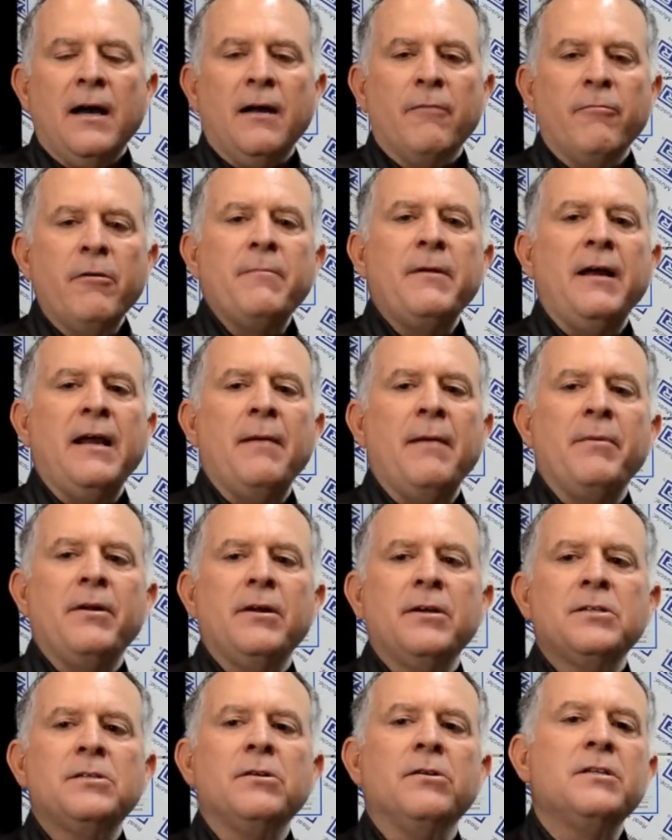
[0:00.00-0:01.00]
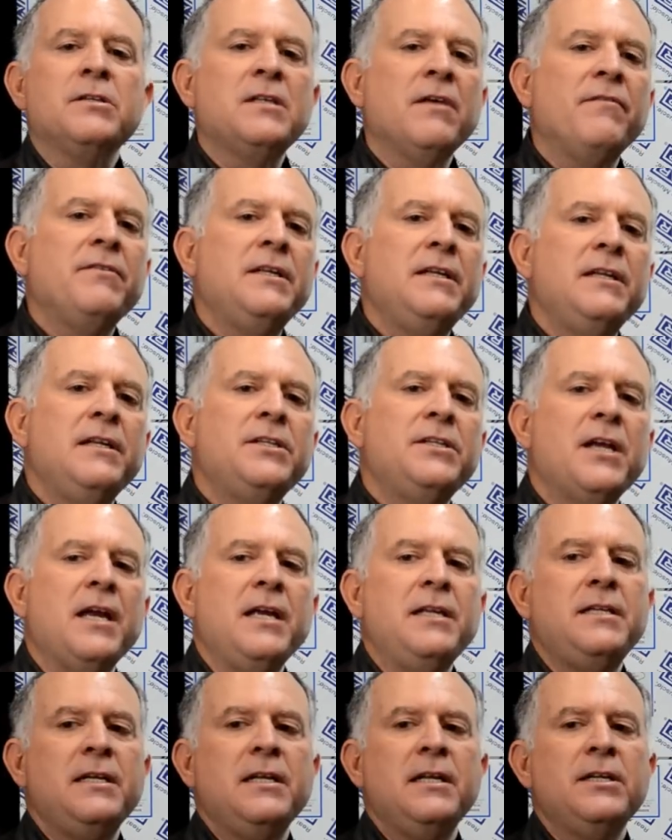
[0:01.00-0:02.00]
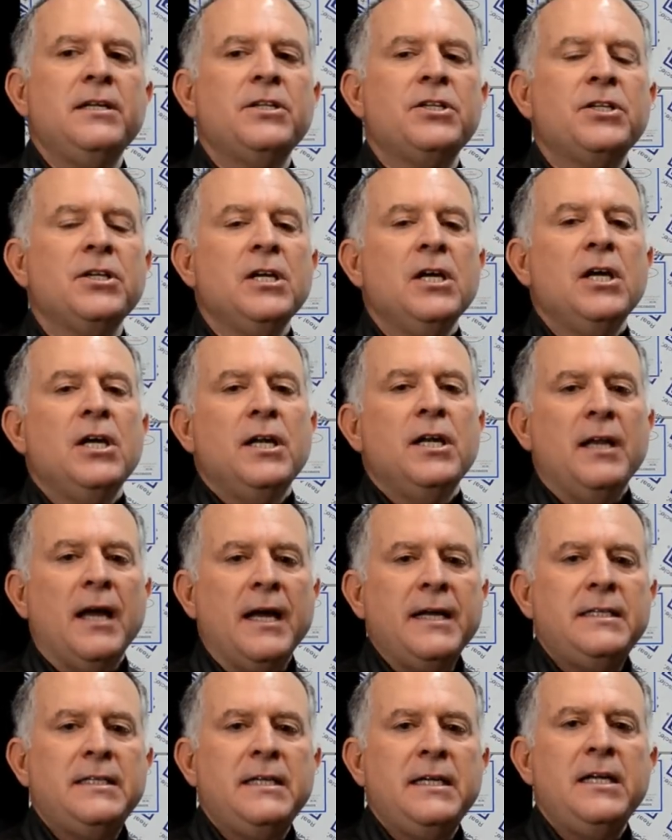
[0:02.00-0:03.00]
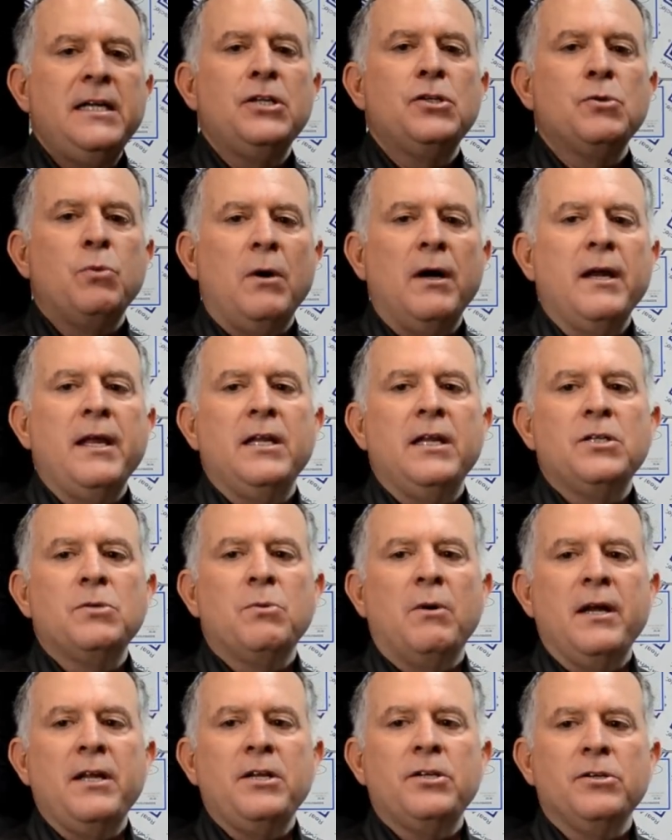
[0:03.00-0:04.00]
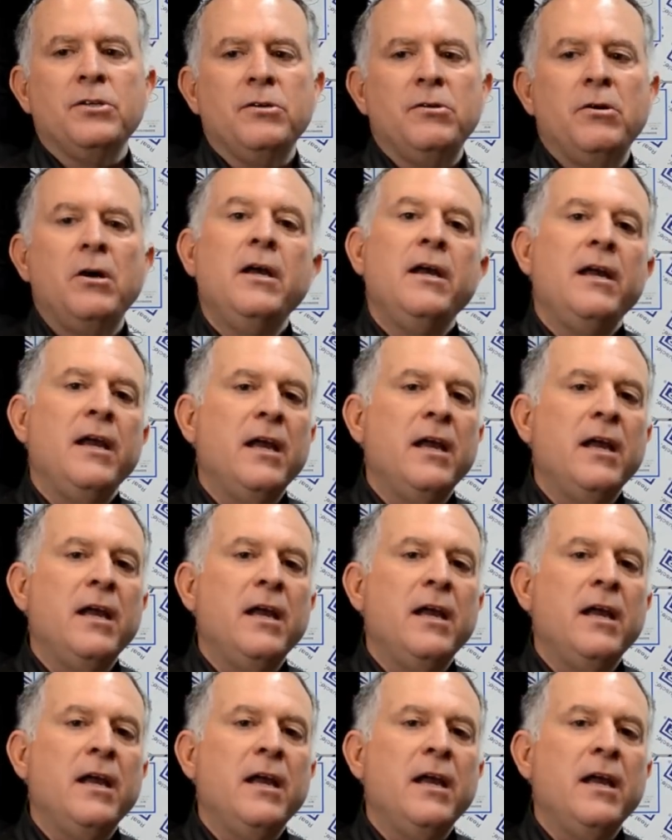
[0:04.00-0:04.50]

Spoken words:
Rim diameters are 17-inch, 18-inch, 19, 20, and 22.